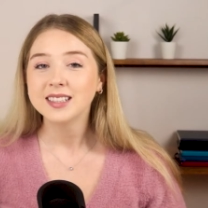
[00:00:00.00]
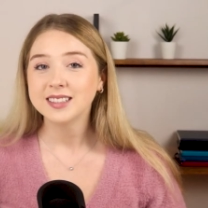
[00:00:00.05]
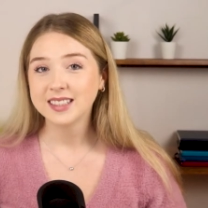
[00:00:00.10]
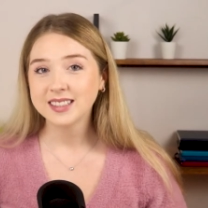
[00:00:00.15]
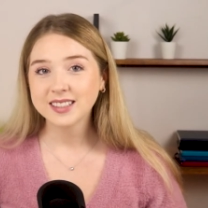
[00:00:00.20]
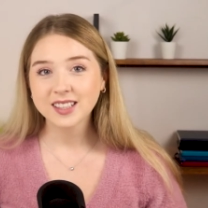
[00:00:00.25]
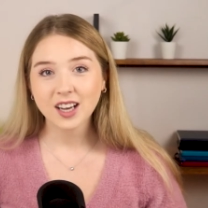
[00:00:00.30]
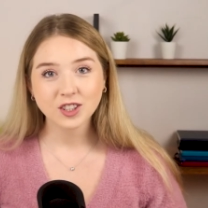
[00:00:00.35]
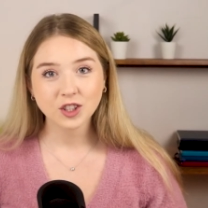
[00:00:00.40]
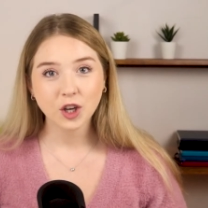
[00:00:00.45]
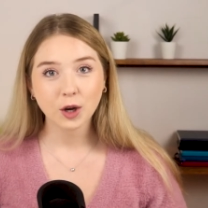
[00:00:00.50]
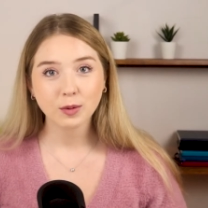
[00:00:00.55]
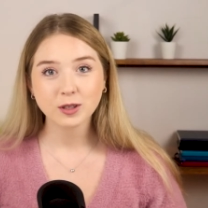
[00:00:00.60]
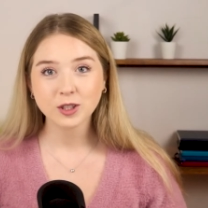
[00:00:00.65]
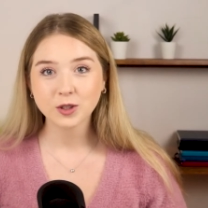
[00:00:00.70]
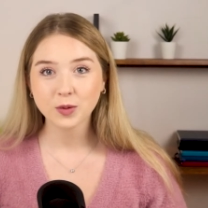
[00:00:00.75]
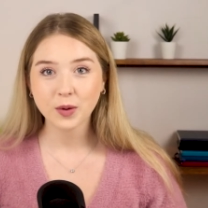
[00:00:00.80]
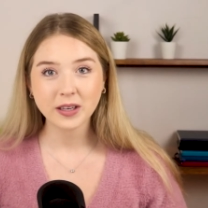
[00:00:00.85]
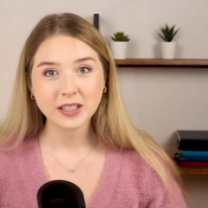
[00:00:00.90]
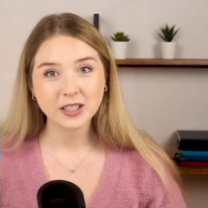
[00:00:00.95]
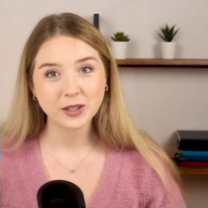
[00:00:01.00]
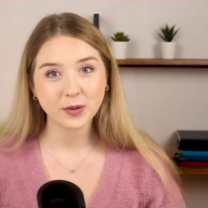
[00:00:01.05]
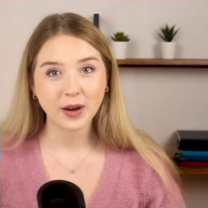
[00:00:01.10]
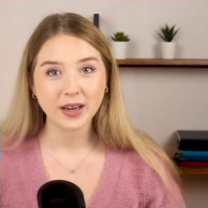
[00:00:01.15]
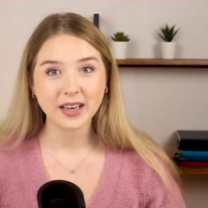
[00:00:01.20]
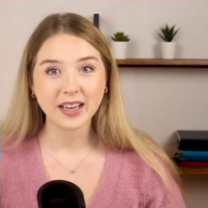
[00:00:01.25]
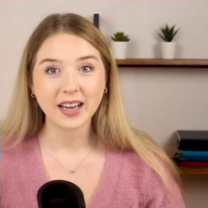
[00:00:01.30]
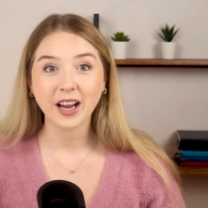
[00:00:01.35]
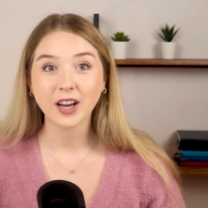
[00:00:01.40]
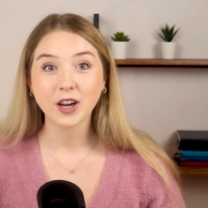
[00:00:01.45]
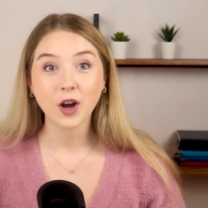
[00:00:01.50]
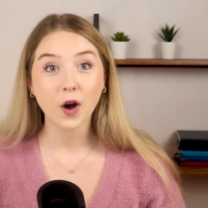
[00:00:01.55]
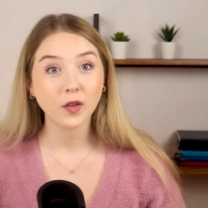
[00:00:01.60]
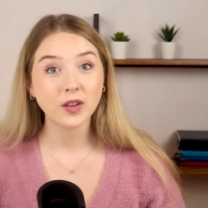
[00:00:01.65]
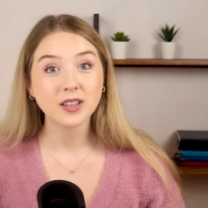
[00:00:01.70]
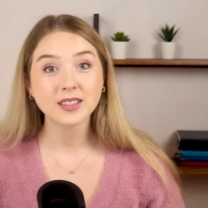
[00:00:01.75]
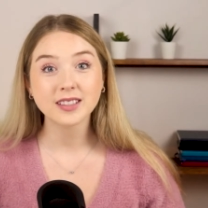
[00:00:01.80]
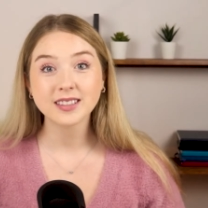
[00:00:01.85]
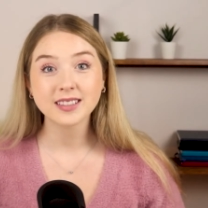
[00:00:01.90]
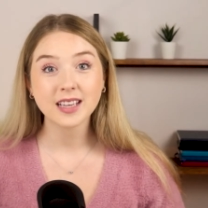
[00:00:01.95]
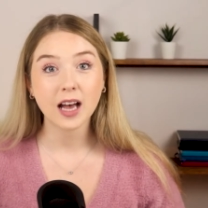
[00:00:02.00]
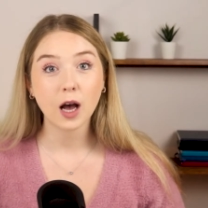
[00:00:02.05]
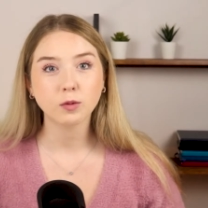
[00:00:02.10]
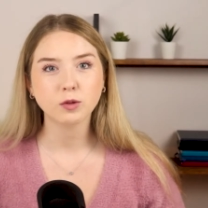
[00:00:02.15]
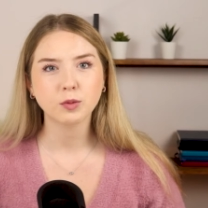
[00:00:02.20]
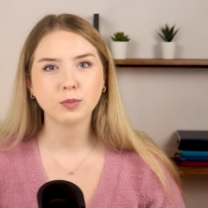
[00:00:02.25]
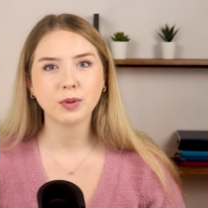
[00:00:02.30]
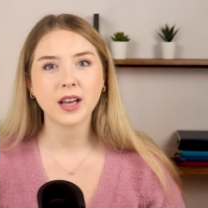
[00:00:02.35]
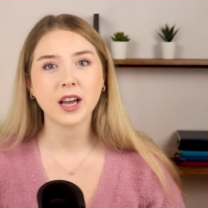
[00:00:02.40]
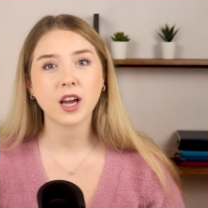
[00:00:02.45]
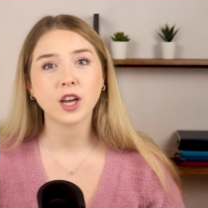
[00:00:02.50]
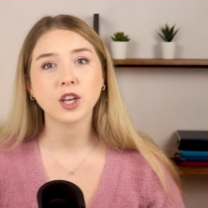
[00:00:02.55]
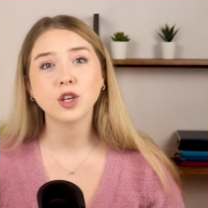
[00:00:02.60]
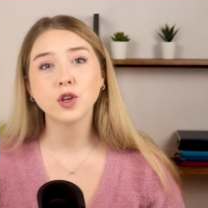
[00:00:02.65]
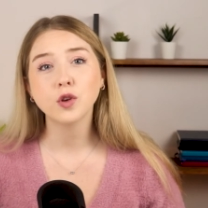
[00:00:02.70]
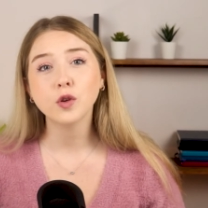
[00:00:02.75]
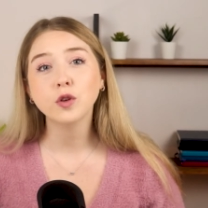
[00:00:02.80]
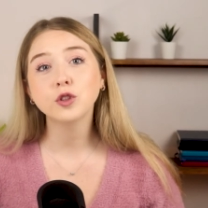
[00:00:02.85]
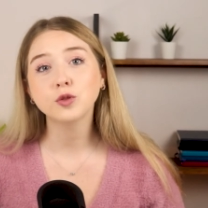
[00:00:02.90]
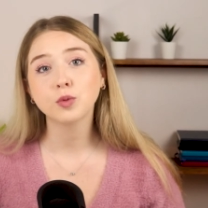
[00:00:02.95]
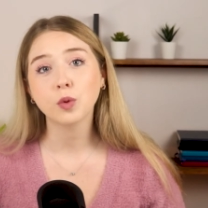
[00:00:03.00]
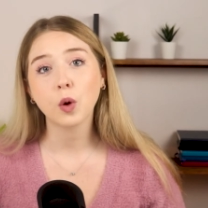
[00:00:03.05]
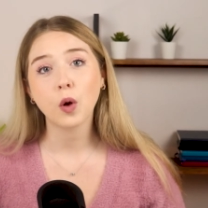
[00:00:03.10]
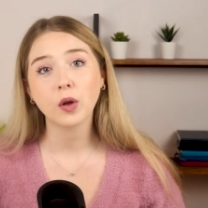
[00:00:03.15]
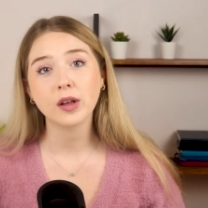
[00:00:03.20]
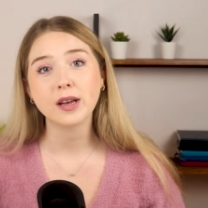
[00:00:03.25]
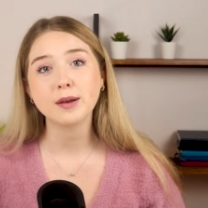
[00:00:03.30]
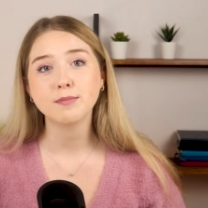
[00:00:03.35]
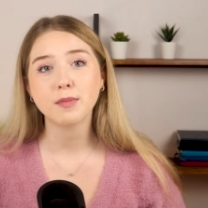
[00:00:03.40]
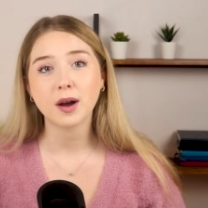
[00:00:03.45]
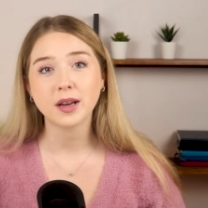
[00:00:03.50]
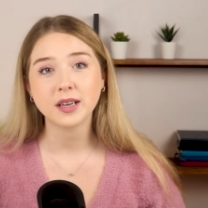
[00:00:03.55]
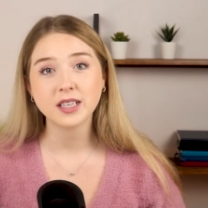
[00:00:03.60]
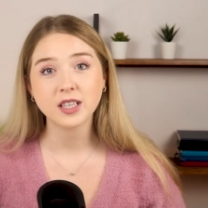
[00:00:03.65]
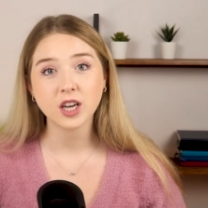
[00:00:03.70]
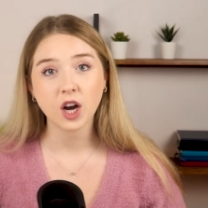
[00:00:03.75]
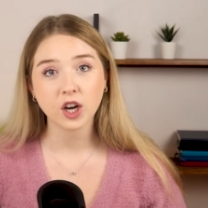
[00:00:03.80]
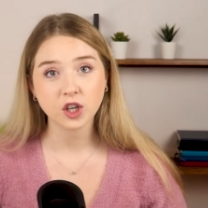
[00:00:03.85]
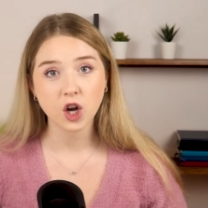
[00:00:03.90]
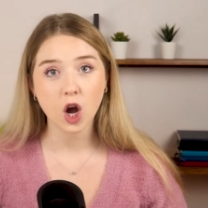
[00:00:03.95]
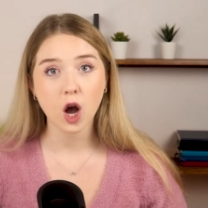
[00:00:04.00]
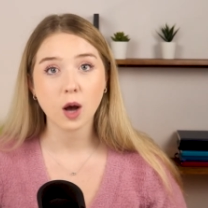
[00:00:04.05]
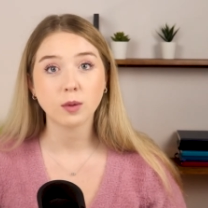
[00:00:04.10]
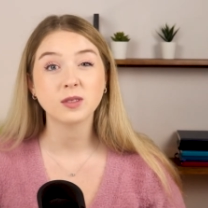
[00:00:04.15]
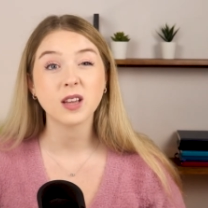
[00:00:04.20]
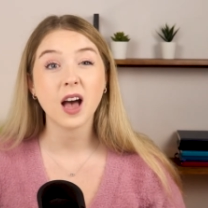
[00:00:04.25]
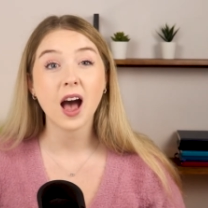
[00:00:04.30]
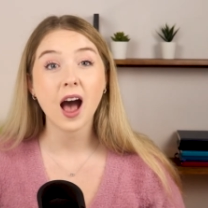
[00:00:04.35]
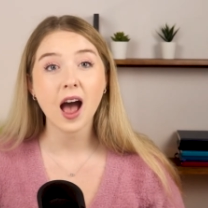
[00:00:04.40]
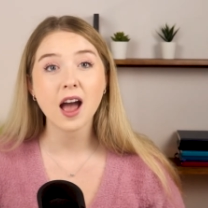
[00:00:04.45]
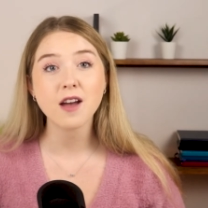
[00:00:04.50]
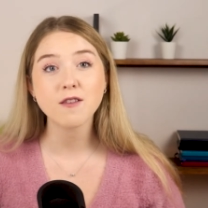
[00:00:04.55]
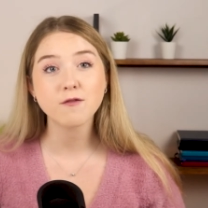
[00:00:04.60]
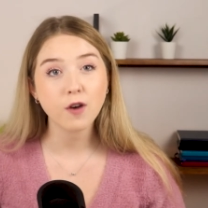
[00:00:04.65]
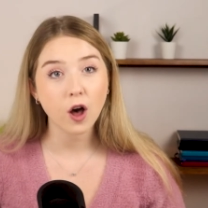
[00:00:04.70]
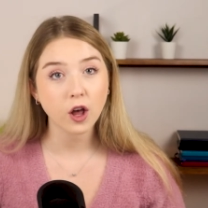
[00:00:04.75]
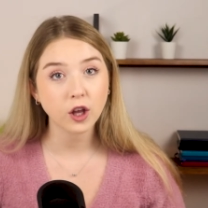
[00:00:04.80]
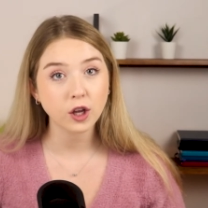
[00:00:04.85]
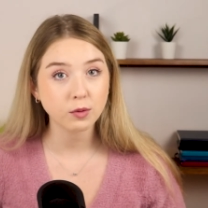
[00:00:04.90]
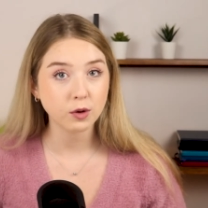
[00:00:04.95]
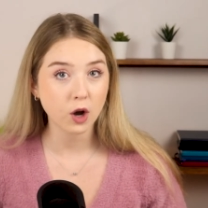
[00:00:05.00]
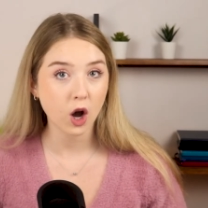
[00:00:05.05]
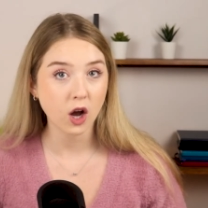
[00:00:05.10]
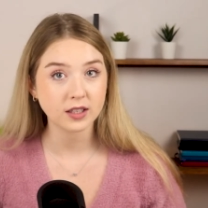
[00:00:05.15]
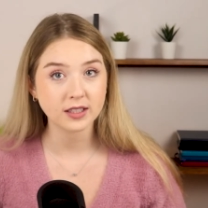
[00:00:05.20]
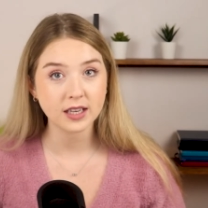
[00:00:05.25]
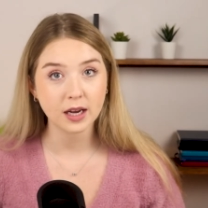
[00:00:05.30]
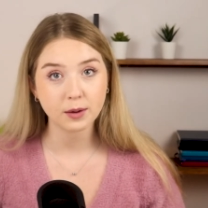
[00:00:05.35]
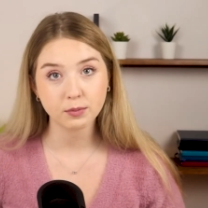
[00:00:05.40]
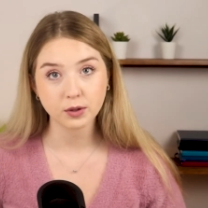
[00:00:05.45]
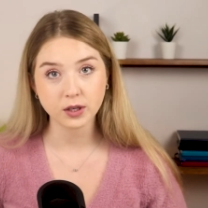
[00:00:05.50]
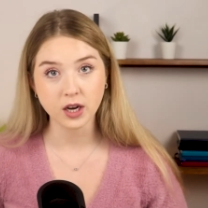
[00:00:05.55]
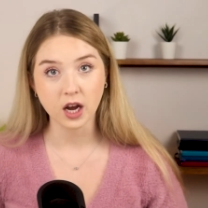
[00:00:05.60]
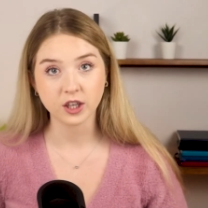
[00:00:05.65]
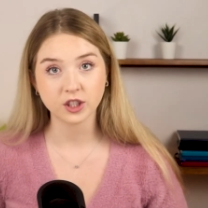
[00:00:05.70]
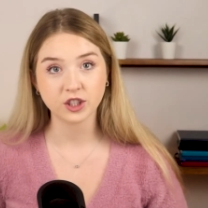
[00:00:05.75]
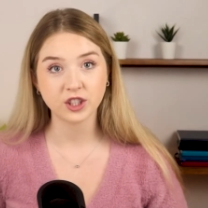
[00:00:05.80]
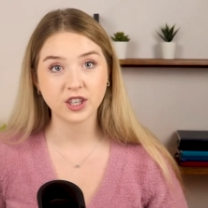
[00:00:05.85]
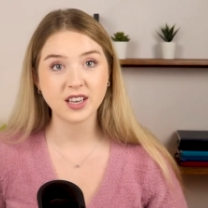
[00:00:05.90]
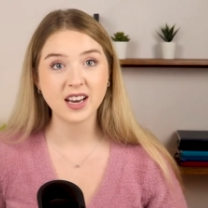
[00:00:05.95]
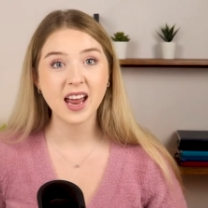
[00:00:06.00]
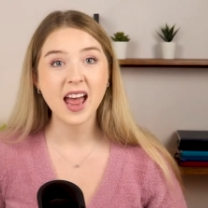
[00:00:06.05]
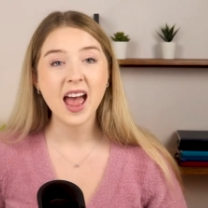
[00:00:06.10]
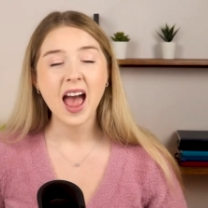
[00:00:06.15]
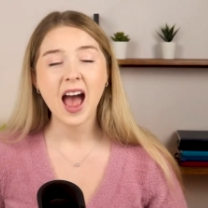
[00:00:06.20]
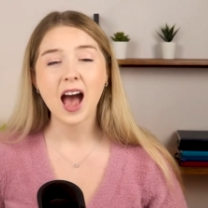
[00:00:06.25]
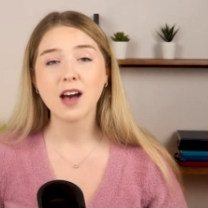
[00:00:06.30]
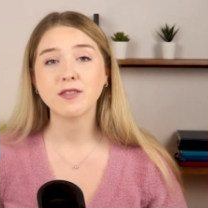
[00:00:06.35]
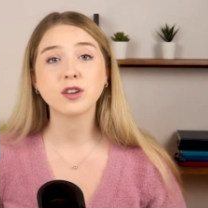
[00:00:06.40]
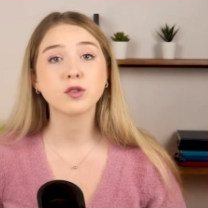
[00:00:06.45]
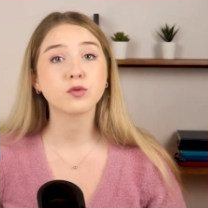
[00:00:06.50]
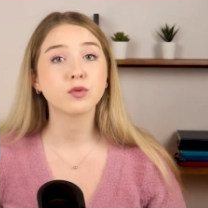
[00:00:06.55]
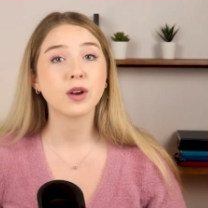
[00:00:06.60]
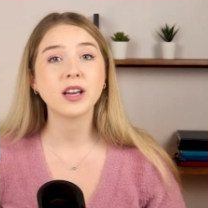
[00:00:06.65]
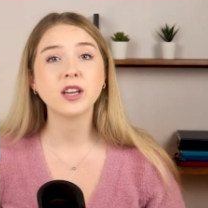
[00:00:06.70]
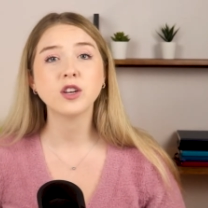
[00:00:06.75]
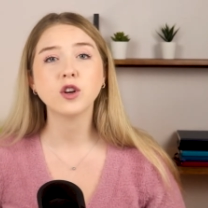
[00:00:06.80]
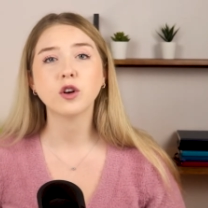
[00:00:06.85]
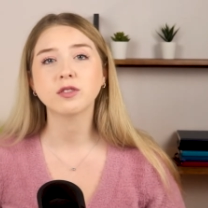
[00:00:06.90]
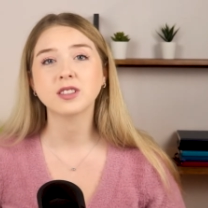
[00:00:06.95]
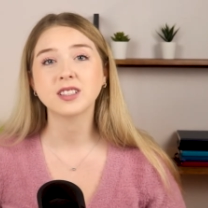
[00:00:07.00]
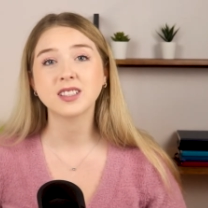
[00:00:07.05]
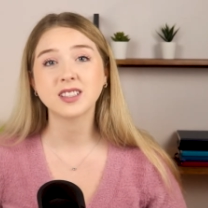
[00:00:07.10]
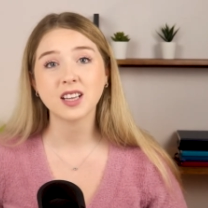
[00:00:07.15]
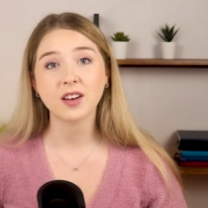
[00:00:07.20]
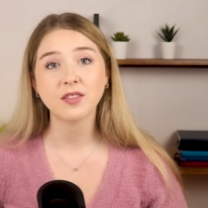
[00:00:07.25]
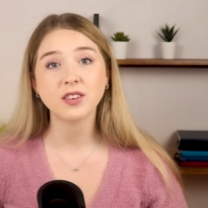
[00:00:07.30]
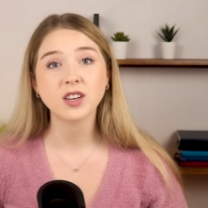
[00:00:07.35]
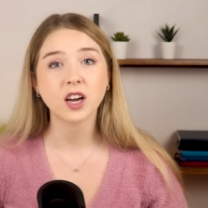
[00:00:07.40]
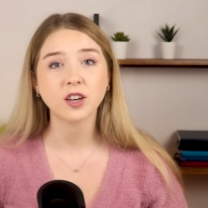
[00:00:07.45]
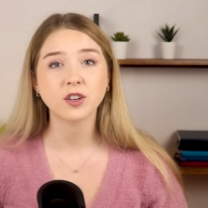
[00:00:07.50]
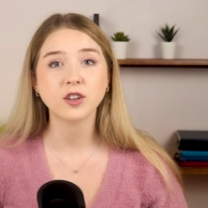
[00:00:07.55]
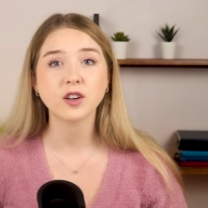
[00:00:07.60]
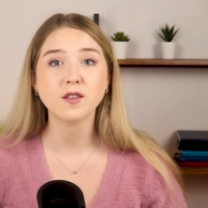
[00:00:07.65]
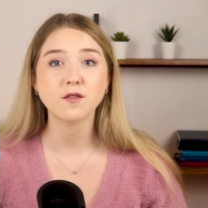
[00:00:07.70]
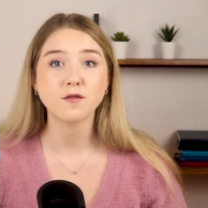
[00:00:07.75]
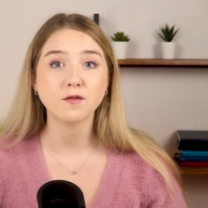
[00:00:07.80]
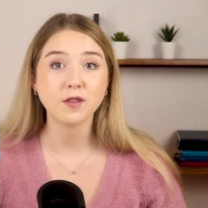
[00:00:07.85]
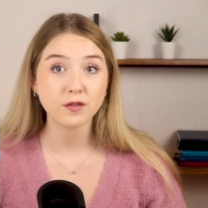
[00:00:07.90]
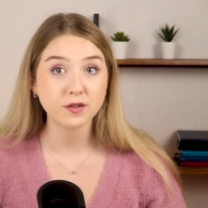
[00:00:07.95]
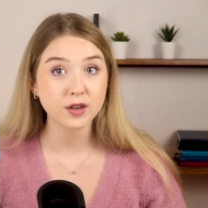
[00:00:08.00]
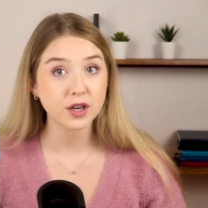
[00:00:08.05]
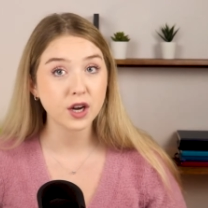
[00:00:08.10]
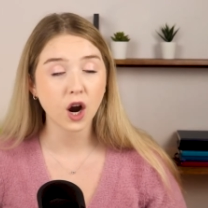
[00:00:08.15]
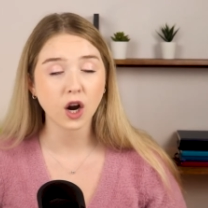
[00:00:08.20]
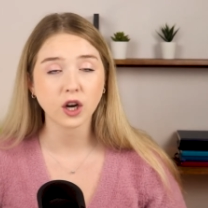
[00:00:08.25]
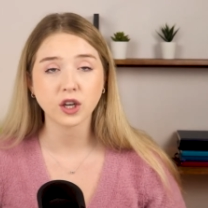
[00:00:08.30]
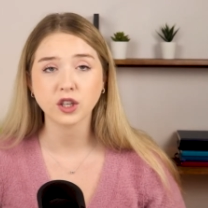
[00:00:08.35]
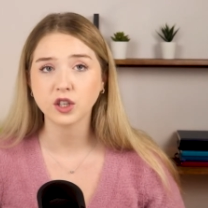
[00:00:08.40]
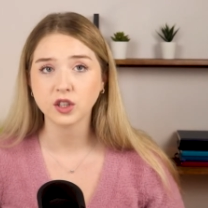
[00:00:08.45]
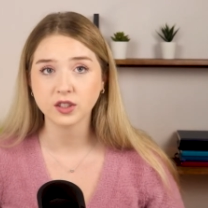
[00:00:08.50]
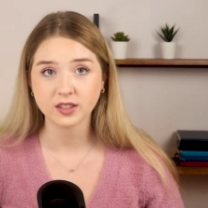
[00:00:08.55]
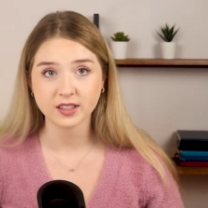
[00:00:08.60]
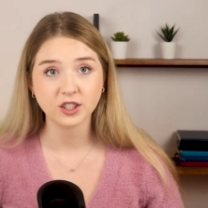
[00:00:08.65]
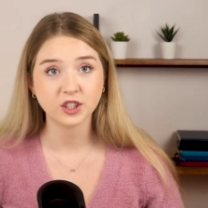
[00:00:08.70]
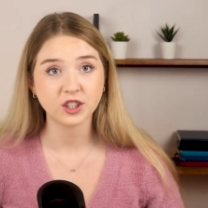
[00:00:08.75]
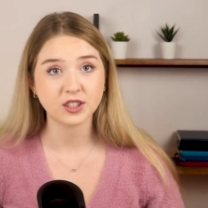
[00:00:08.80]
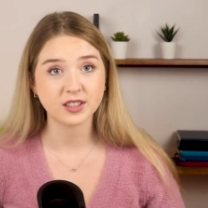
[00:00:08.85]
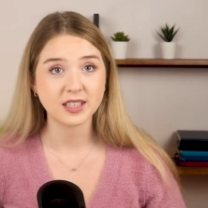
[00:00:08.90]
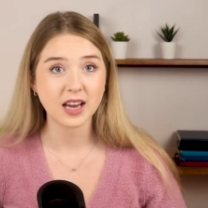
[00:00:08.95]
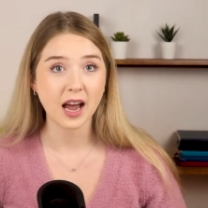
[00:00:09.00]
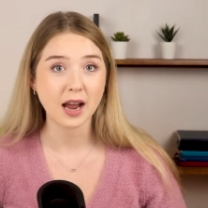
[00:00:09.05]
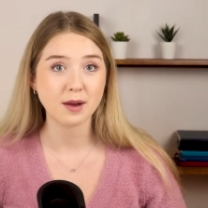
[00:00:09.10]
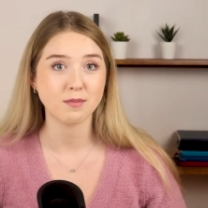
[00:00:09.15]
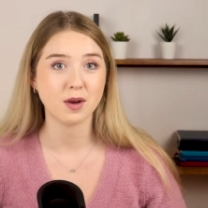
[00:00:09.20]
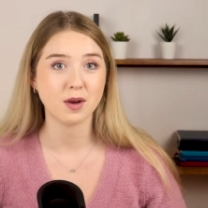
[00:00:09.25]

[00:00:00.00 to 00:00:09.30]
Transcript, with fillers: Since October twenty twenty, Codeless has helped play a huge role in monday dot com's high-volume content production, having written over seven hundred fifty articles in just nine